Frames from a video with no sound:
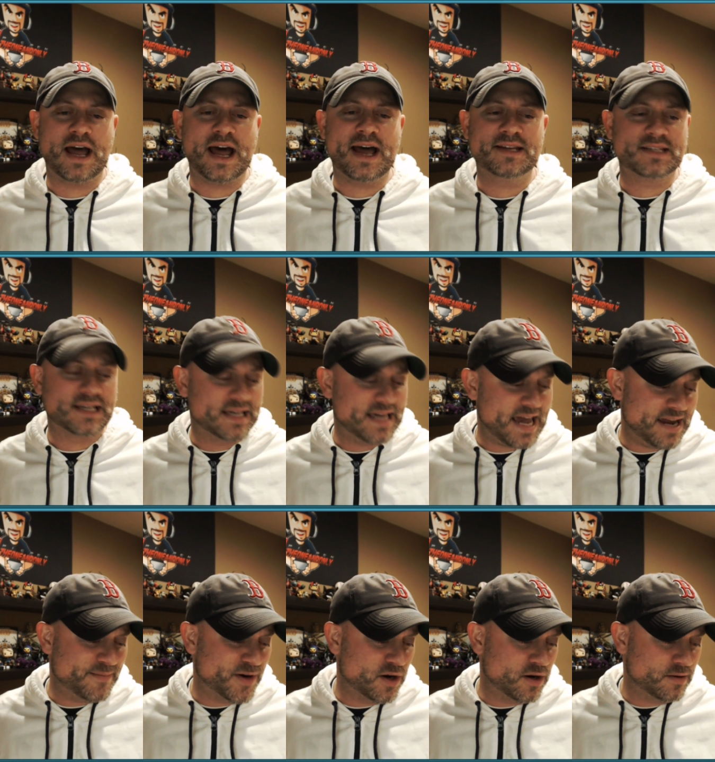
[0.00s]
As a
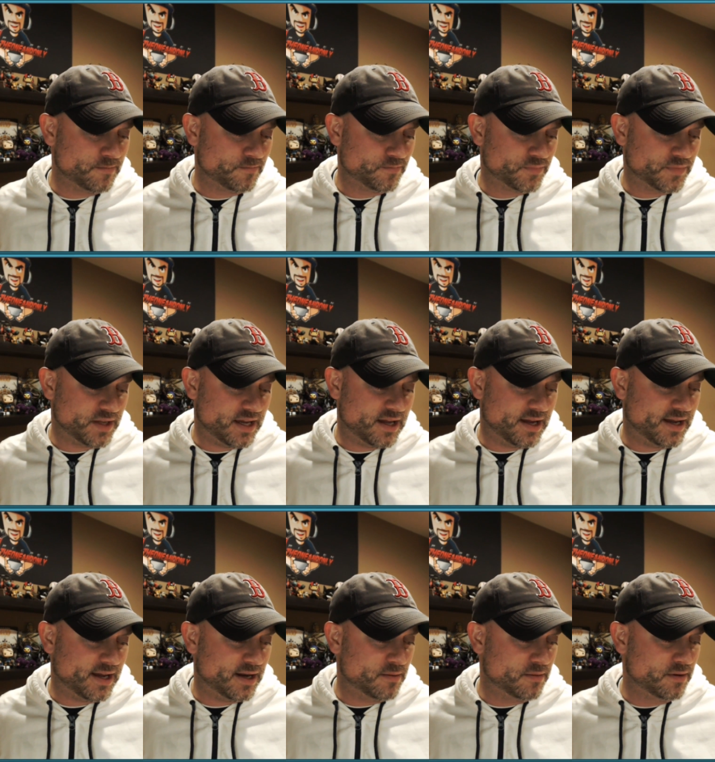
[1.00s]
gamer
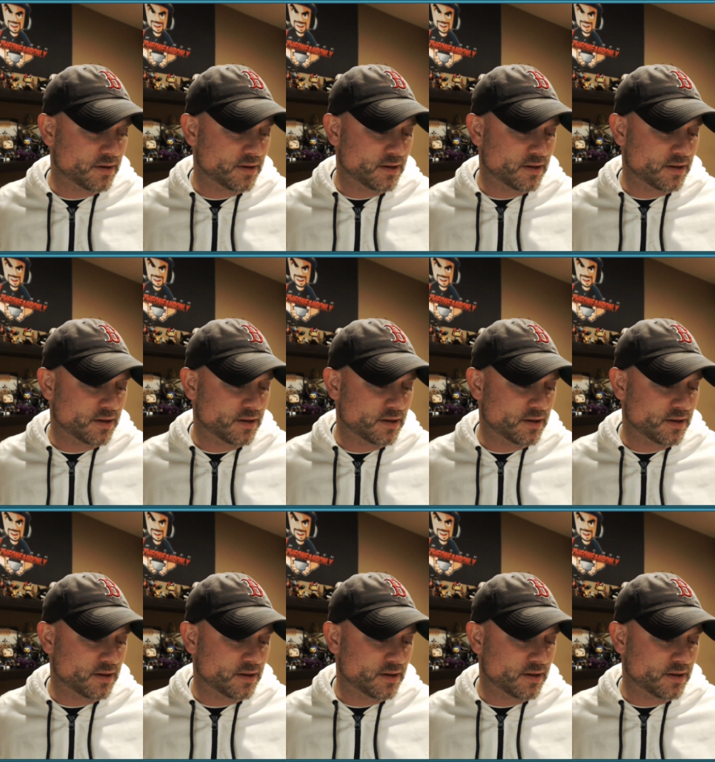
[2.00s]
and